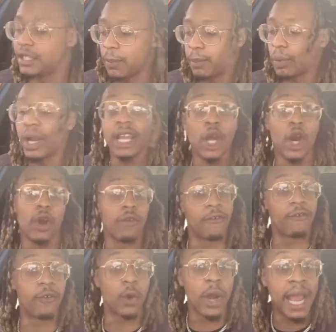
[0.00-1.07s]
bring her
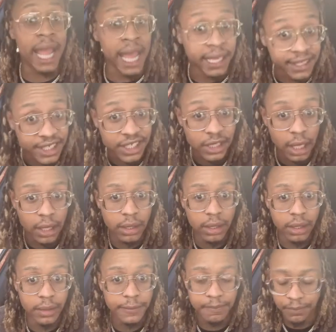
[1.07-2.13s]
friends.
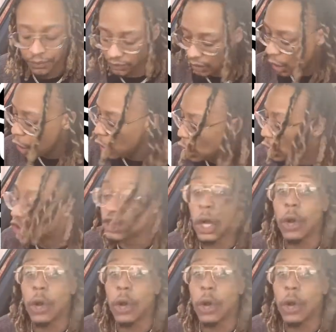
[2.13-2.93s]
So